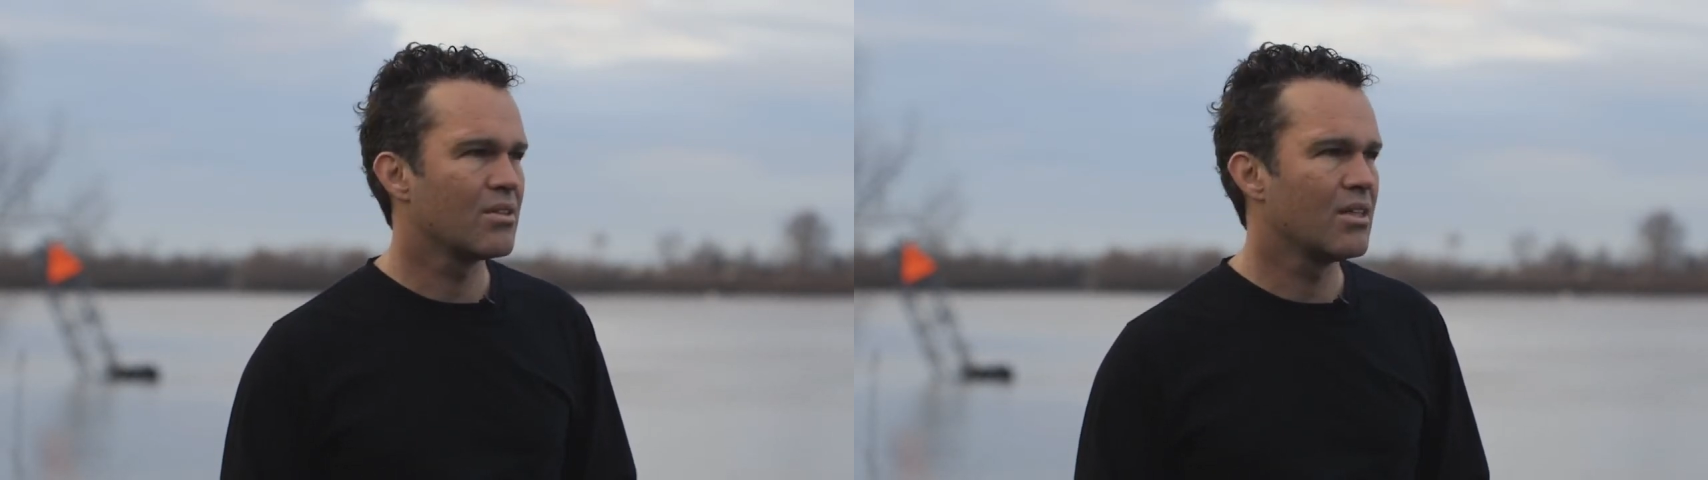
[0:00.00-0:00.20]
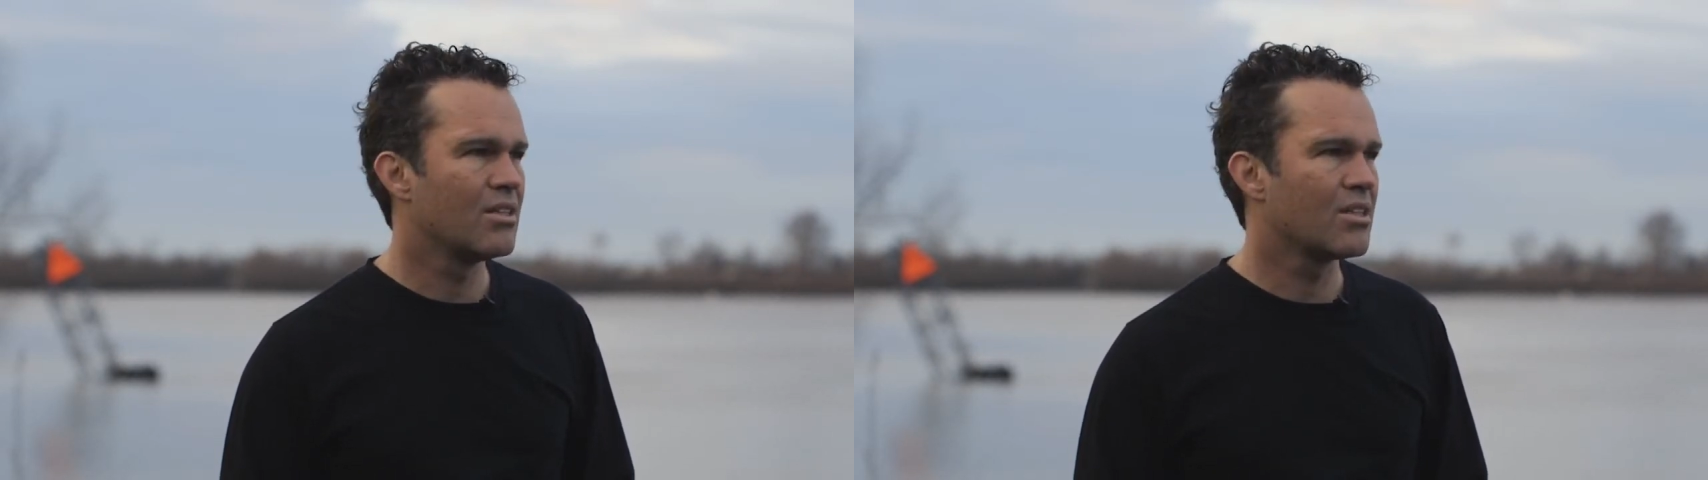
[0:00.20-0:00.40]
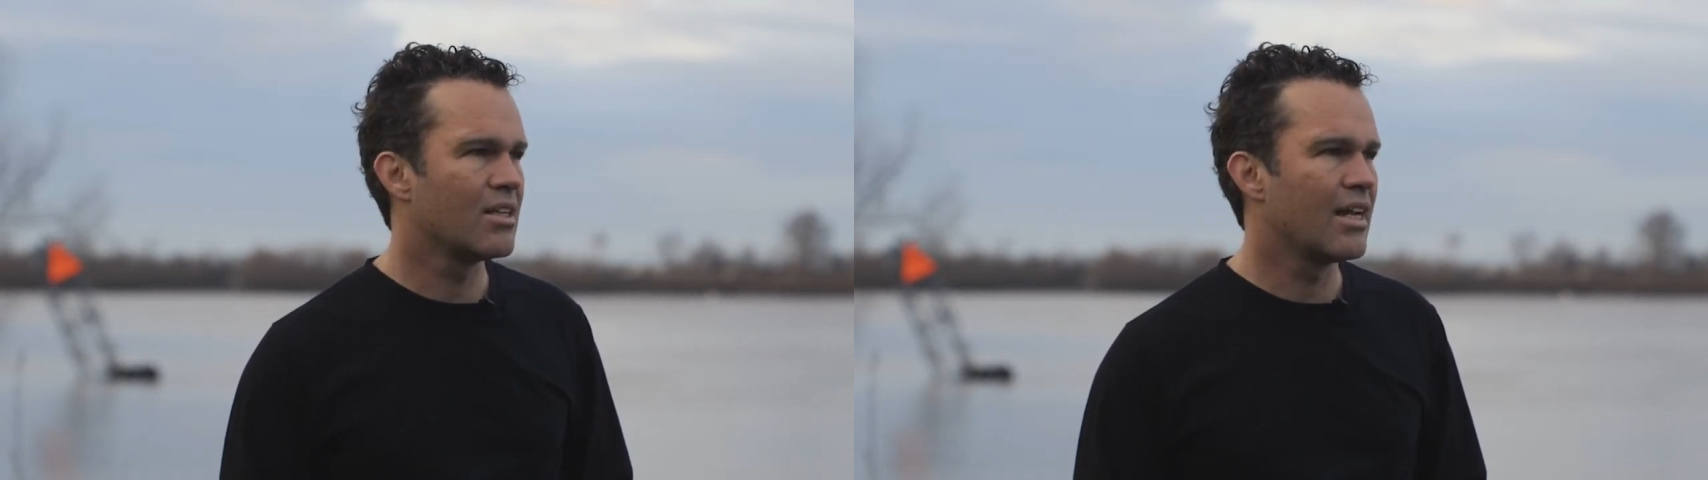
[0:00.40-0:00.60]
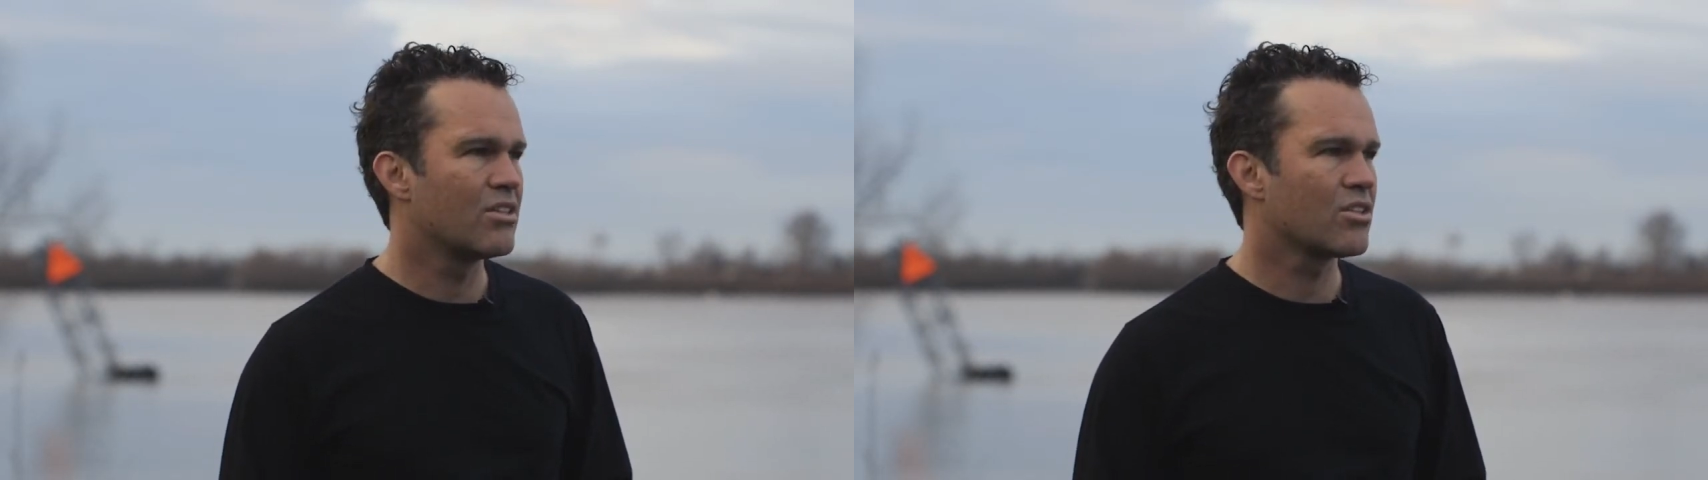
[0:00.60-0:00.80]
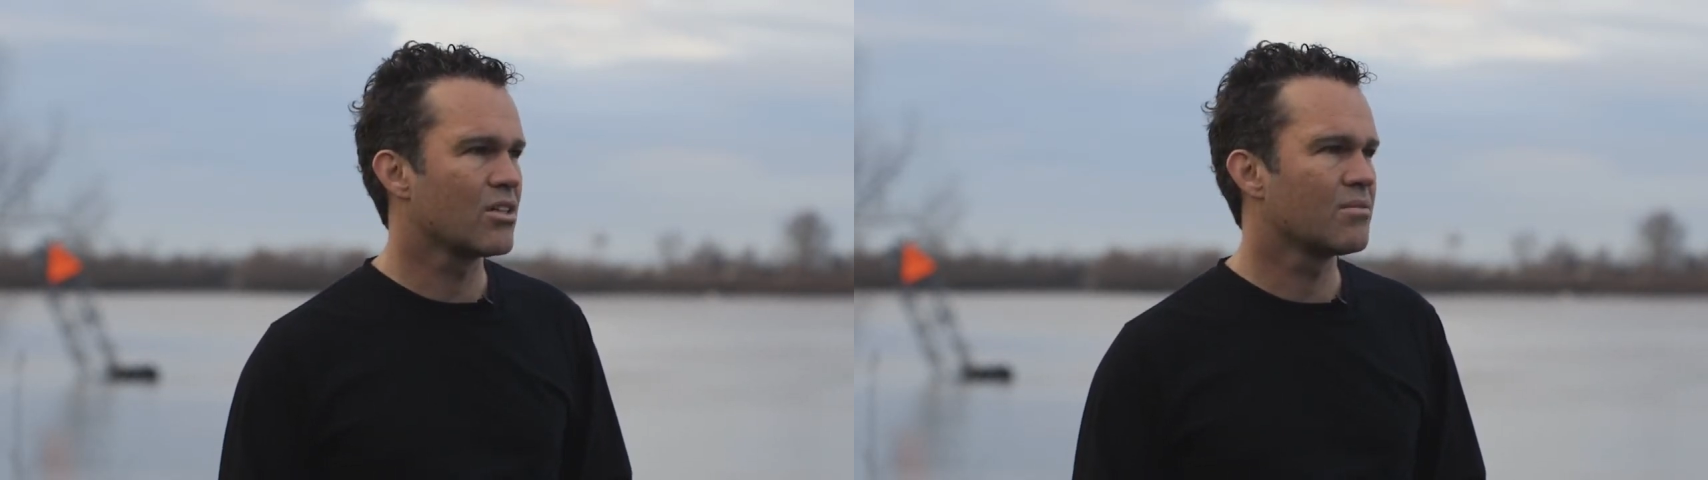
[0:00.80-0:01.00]
into
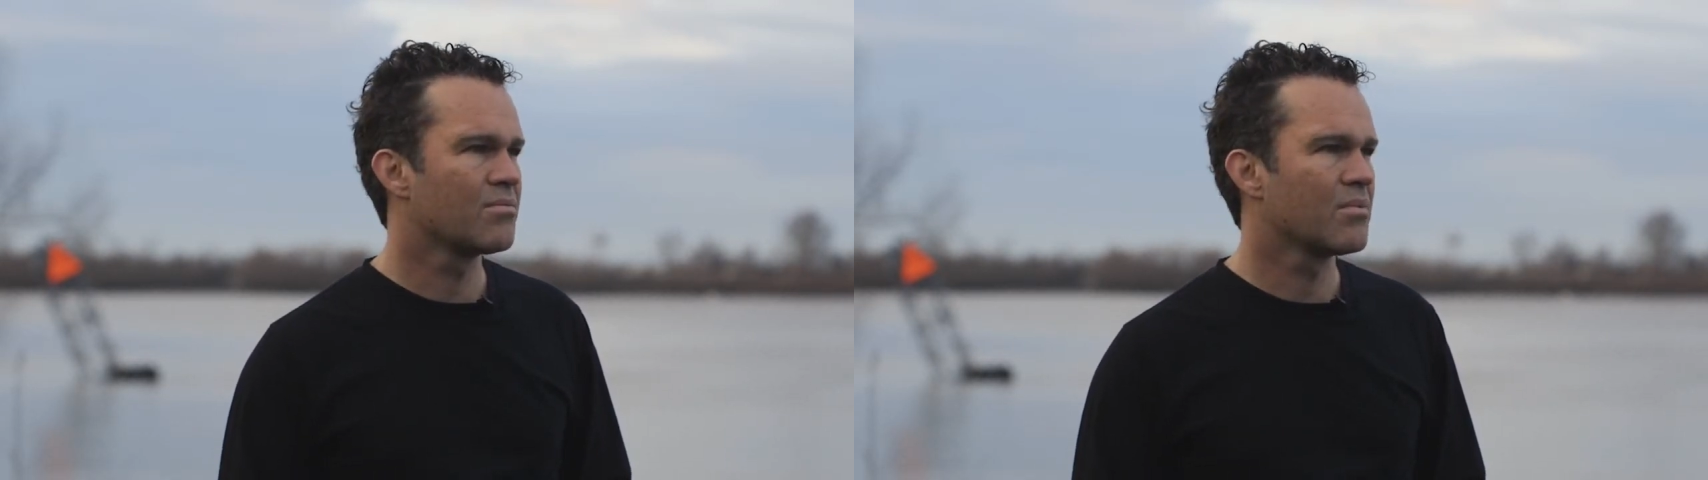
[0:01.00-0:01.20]
nature